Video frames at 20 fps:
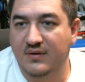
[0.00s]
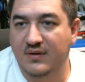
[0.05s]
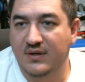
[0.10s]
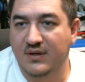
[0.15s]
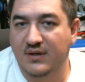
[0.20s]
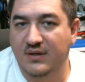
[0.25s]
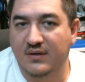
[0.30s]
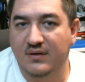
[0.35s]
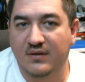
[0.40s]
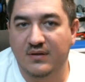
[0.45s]

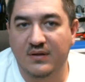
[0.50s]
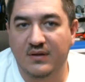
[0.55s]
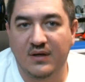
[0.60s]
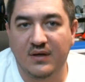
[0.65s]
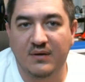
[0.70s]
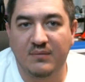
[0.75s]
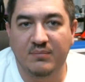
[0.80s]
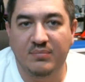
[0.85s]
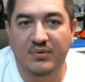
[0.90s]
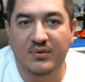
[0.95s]
Get
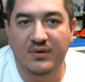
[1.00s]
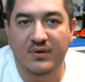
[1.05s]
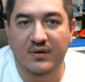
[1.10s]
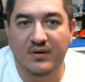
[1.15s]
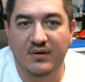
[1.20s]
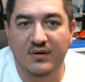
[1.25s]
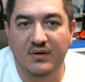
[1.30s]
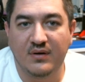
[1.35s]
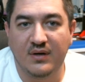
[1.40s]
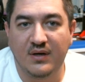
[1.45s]
that
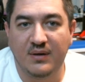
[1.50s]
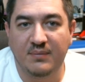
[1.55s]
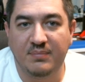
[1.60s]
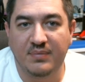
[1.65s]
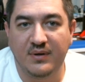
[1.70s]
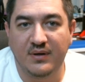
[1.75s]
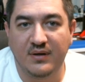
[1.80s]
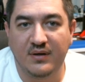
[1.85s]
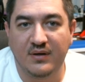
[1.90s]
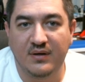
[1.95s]
printer up
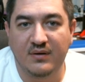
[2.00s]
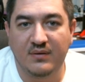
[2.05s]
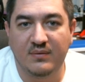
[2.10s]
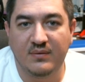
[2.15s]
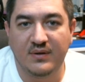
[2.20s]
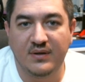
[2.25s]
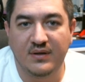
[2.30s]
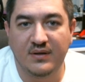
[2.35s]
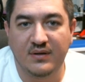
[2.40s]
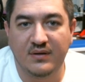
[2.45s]
and
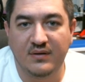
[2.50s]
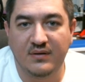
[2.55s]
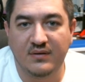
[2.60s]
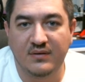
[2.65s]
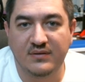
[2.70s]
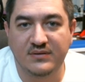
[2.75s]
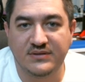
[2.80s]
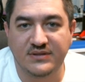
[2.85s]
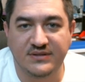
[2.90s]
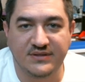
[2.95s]

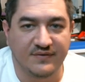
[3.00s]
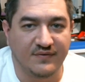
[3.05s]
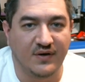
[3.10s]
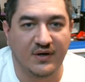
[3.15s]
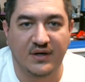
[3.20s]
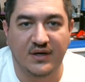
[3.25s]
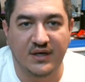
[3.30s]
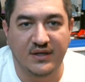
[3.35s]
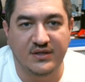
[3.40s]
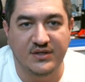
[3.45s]
going since I've
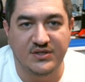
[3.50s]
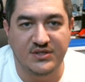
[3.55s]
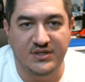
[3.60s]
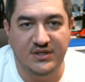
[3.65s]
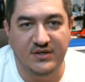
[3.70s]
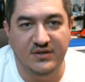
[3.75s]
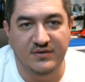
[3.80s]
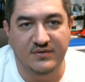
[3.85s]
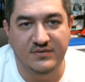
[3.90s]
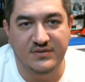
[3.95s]
already got the
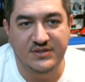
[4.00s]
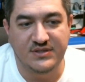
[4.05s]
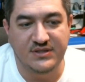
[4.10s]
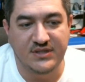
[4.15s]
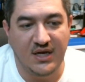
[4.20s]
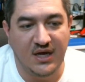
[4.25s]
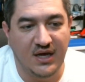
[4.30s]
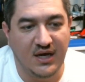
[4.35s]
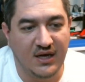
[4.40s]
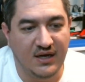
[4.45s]
G-code
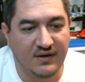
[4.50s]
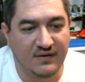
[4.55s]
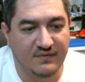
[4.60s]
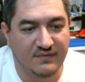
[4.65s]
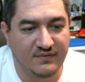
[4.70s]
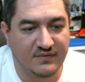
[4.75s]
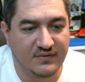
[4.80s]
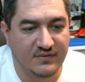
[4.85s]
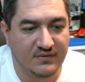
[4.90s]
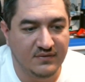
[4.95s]

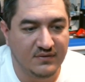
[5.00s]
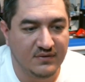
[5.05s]
saved.